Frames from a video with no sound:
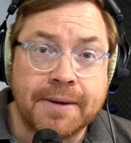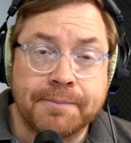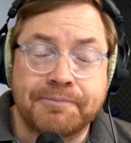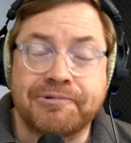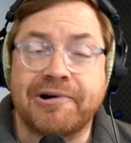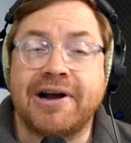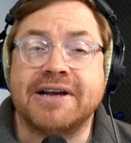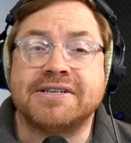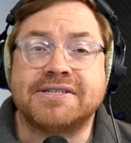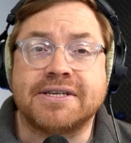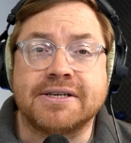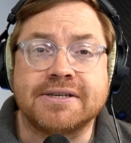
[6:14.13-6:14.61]

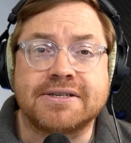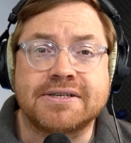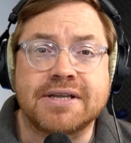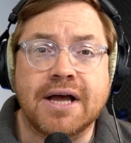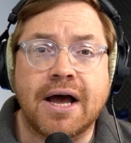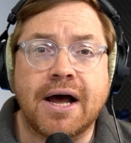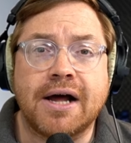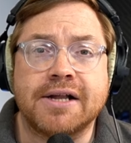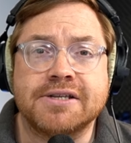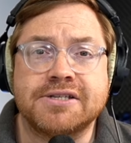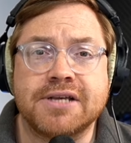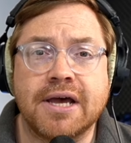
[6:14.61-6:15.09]
Pricing
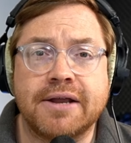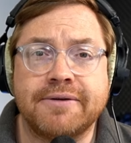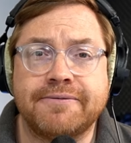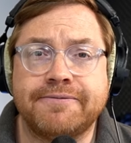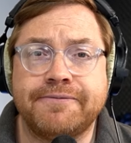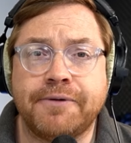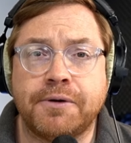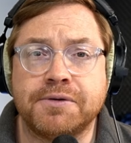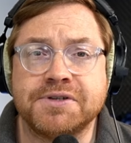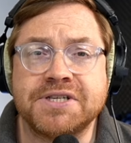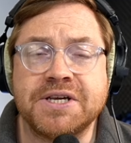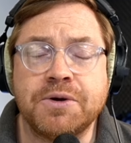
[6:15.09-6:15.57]
starts at
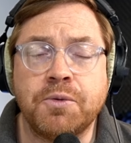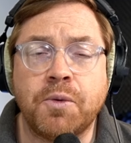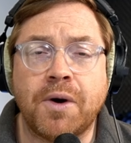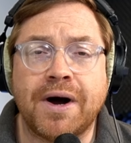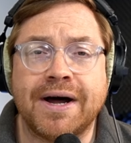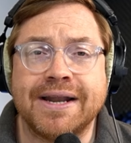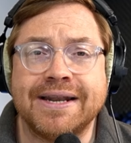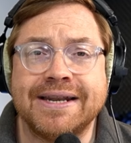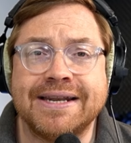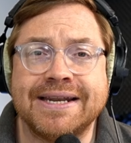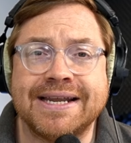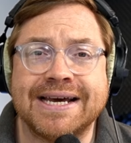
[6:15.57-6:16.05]

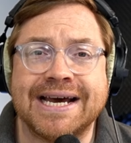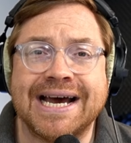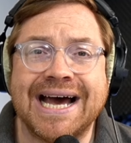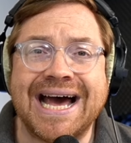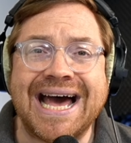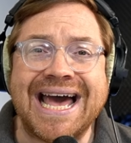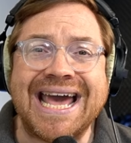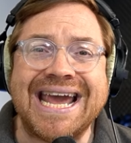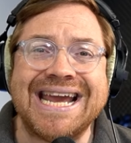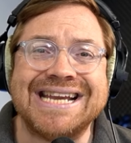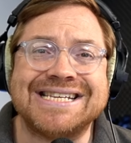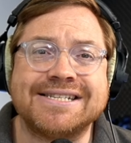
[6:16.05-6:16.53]

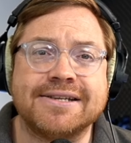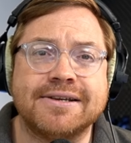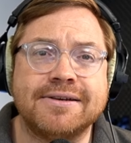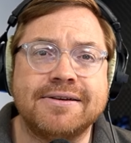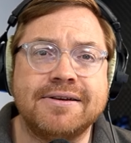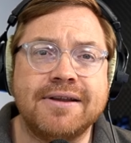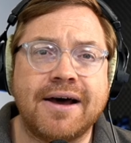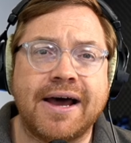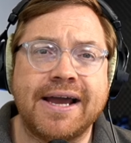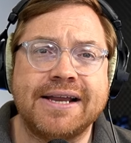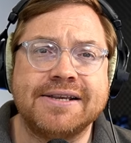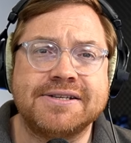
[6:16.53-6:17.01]

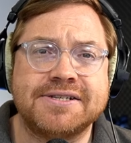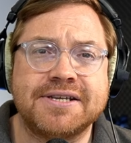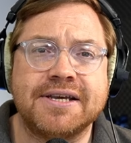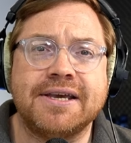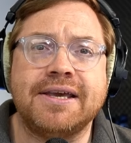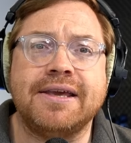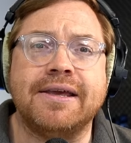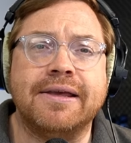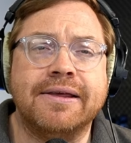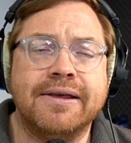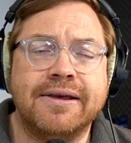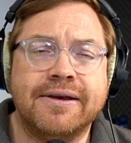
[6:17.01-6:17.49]

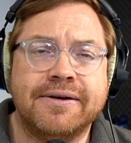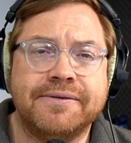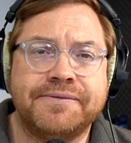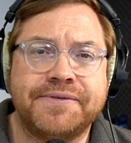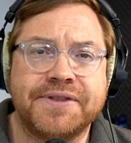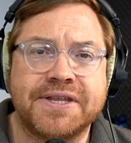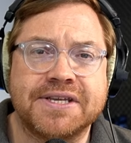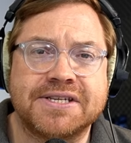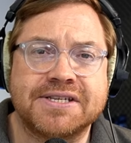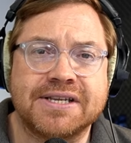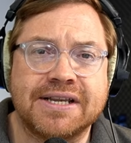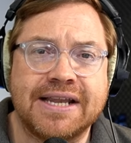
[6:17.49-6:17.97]
$41,890
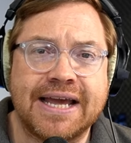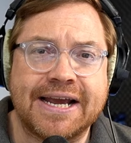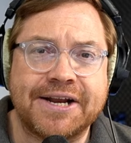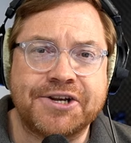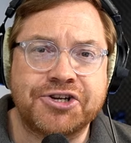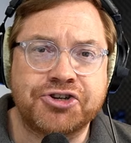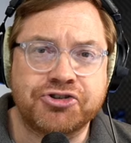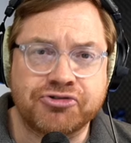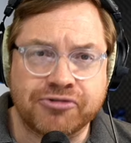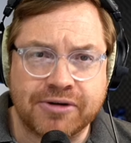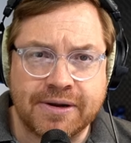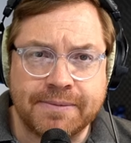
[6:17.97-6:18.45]
for the
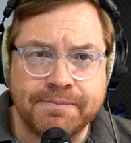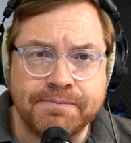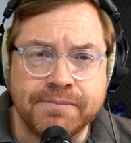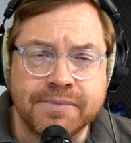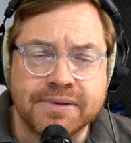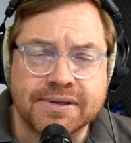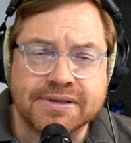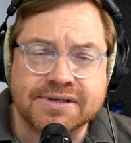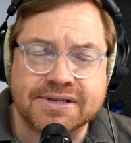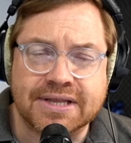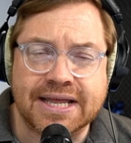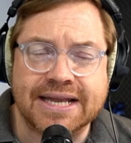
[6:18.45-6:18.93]
select trim,
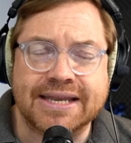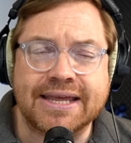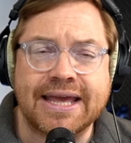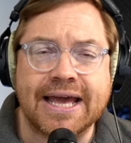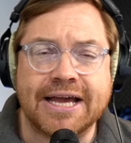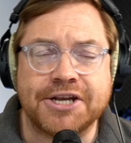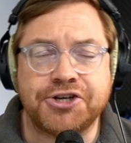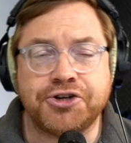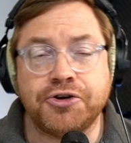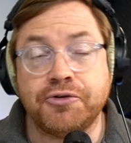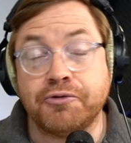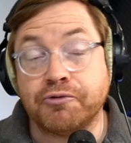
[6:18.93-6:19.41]
so that
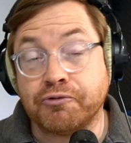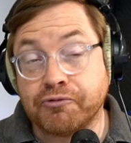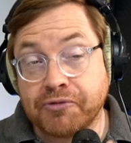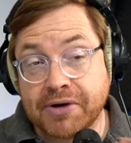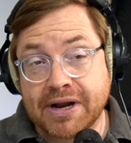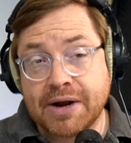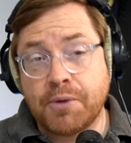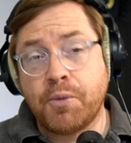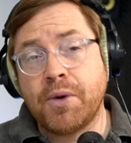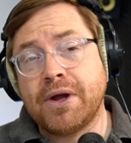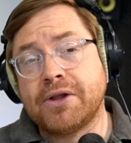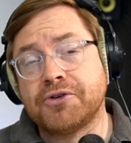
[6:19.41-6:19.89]
gets you
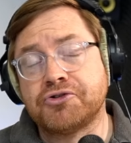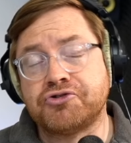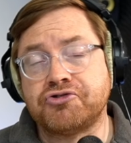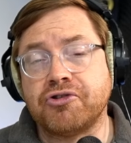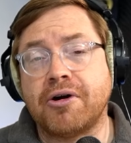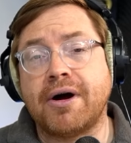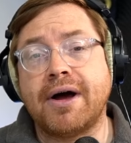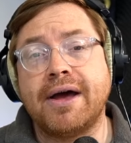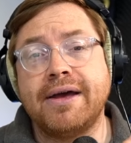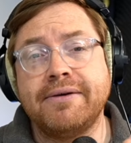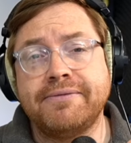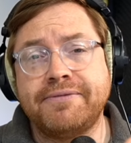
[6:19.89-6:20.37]
rear-wheel
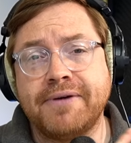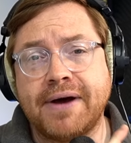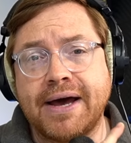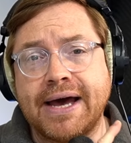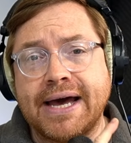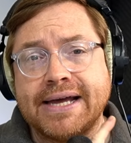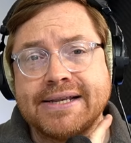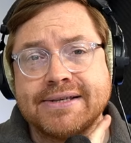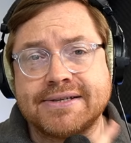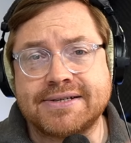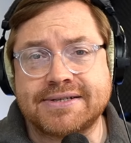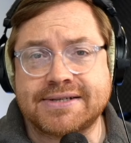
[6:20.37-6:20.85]
drive
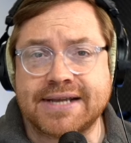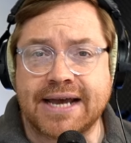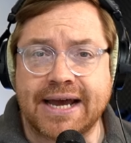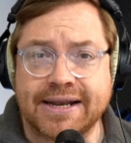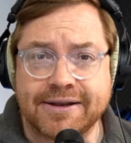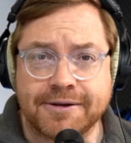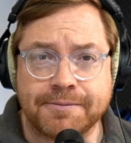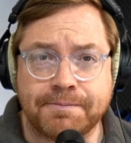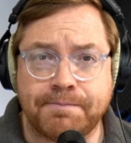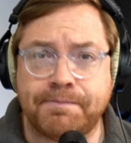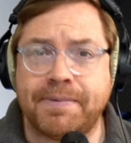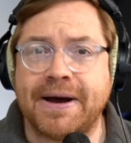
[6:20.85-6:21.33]
and
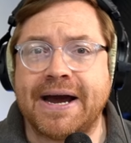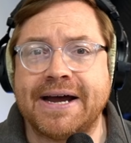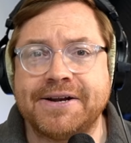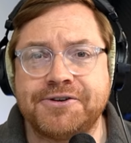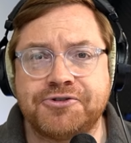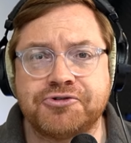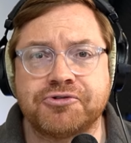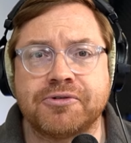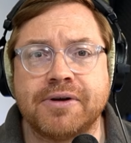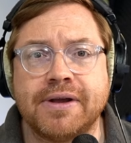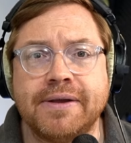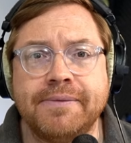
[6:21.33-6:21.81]
standard
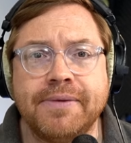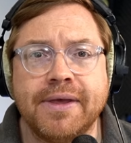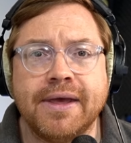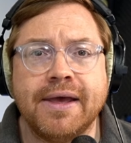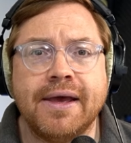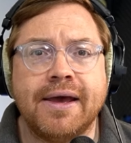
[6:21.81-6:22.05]
battery.